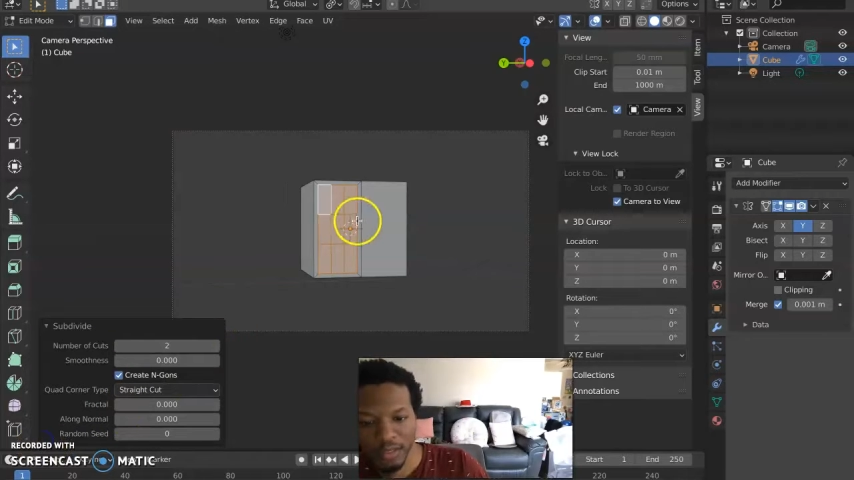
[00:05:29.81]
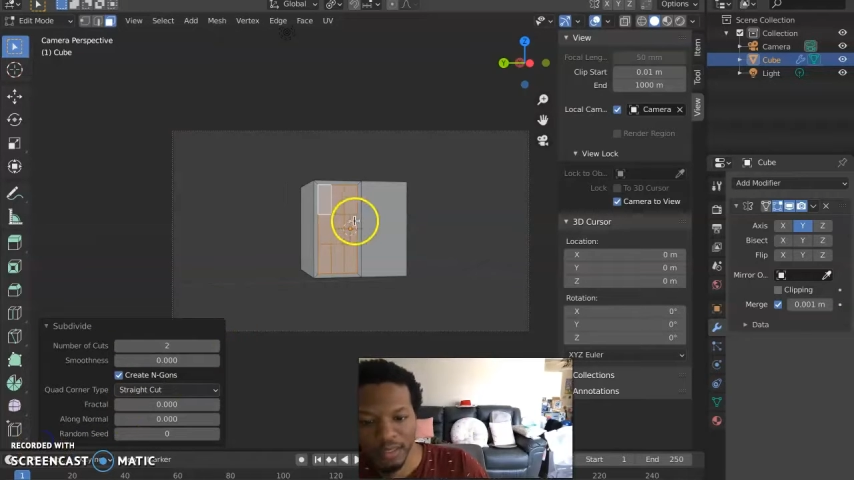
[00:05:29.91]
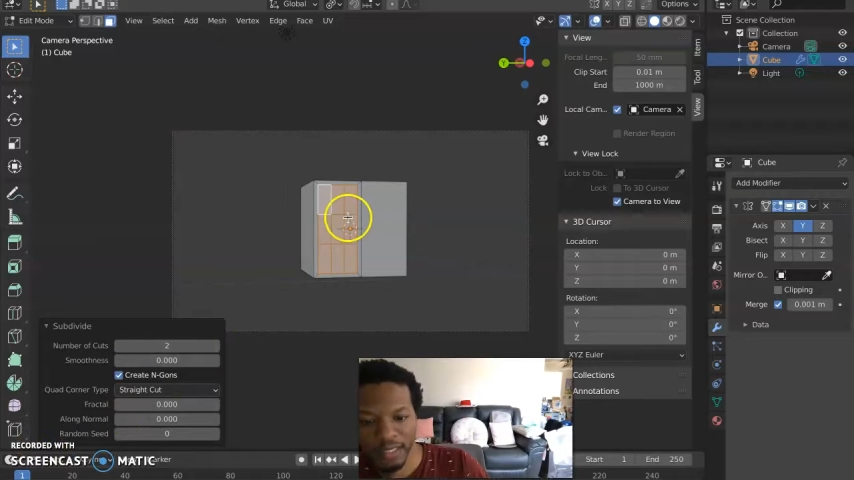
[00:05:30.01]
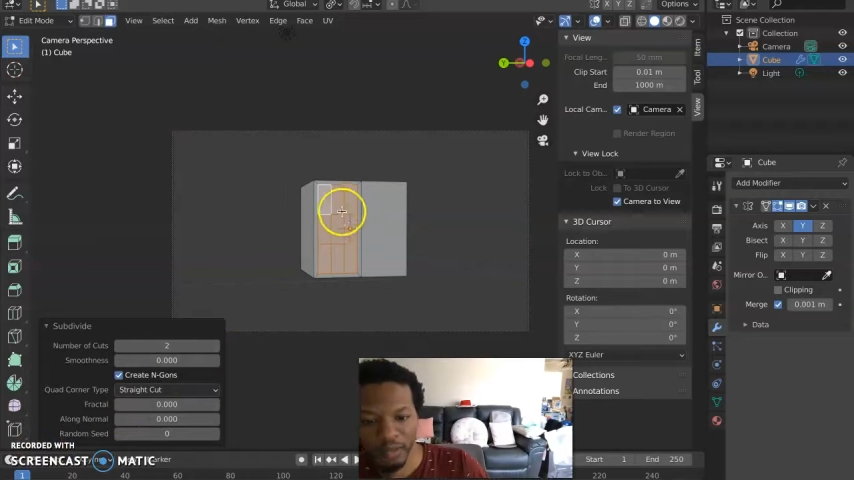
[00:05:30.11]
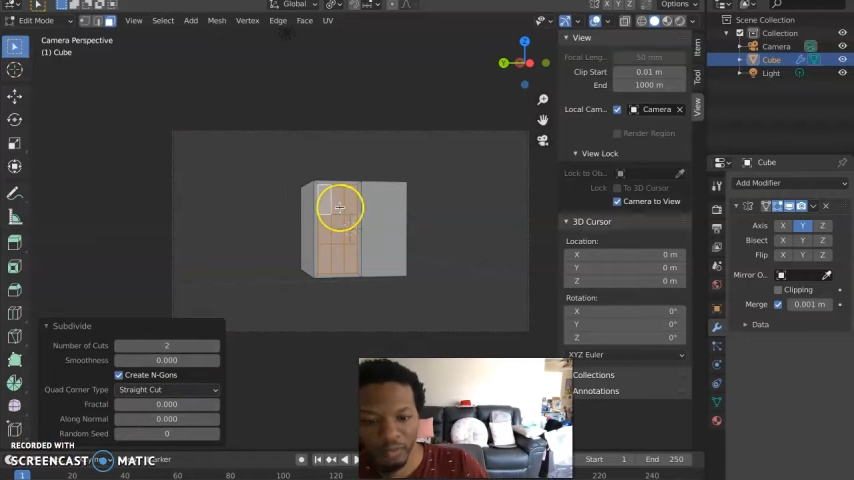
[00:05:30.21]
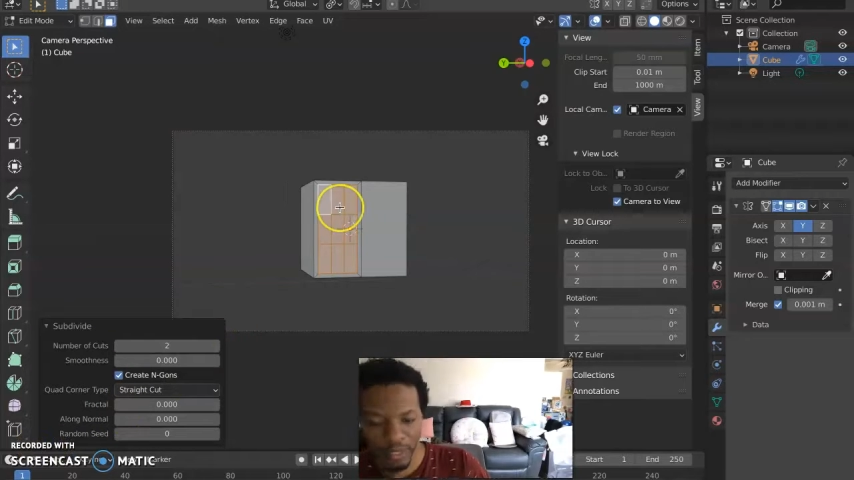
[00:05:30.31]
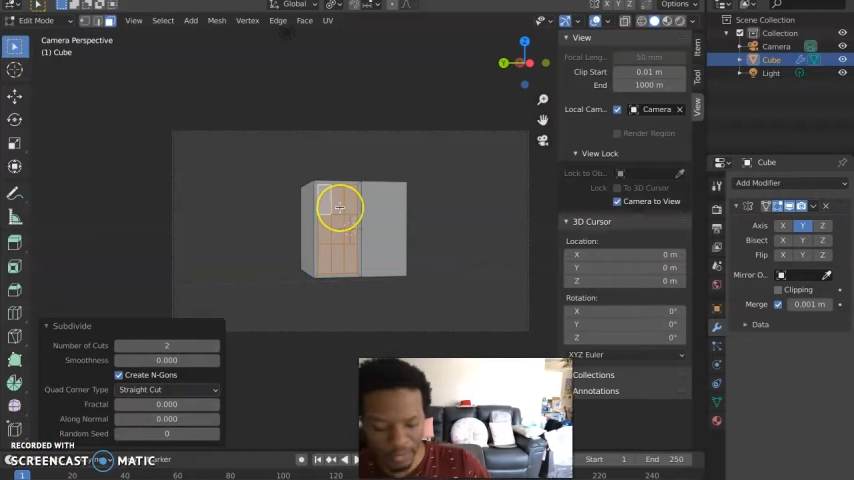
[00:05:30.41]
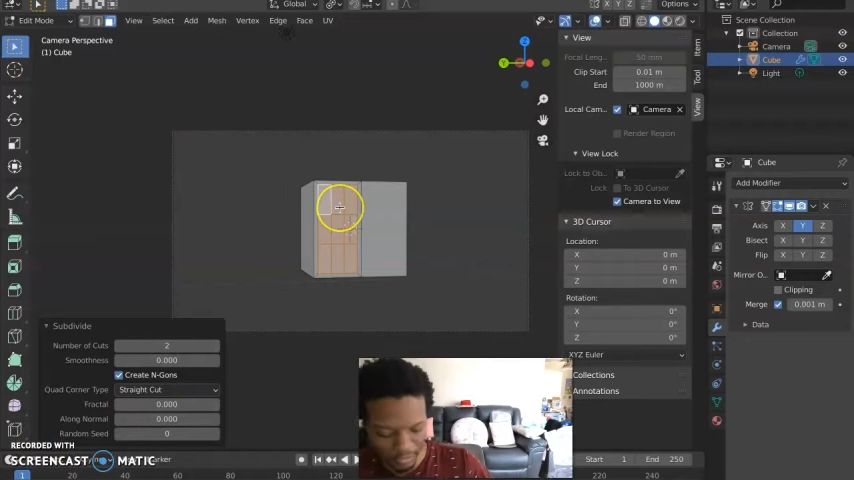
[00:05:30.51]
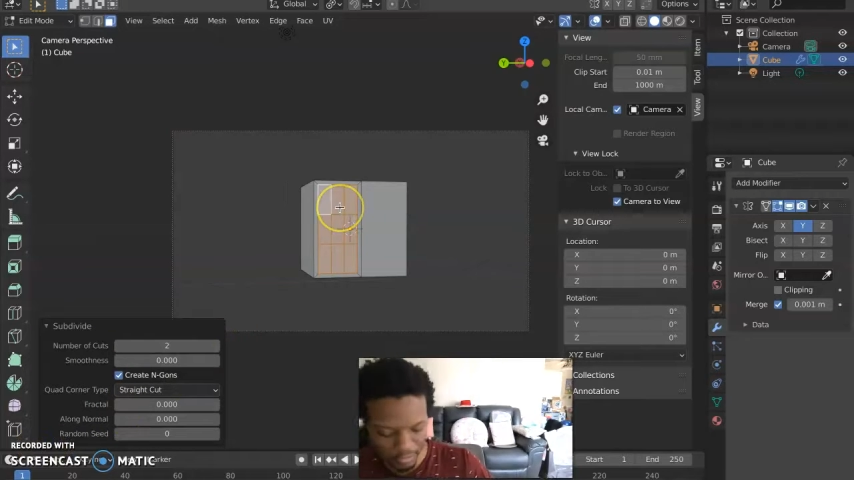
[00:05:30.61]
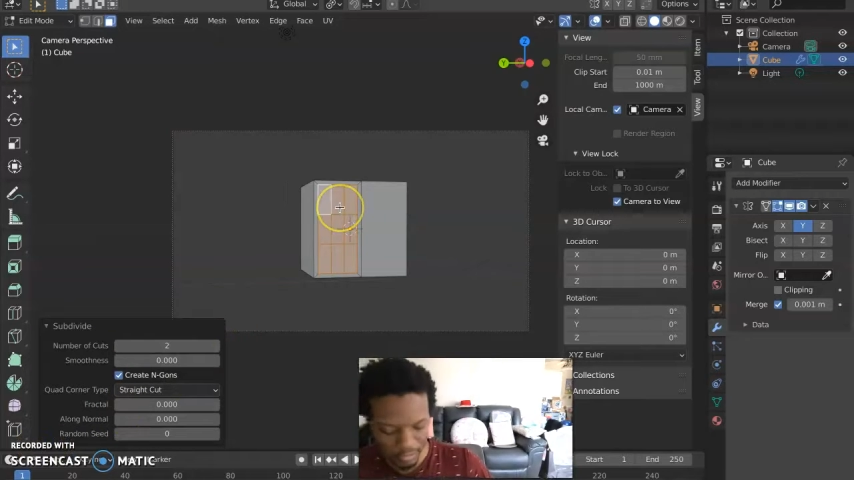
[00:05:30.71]
Now what I
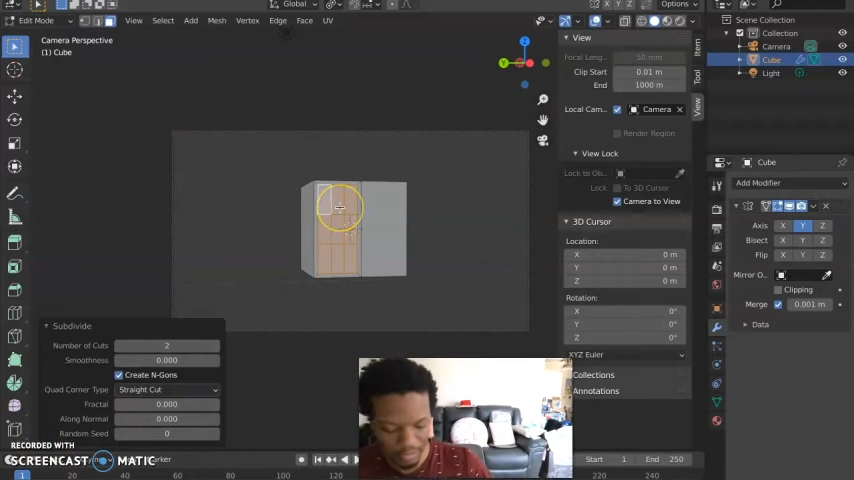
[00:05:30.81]
can do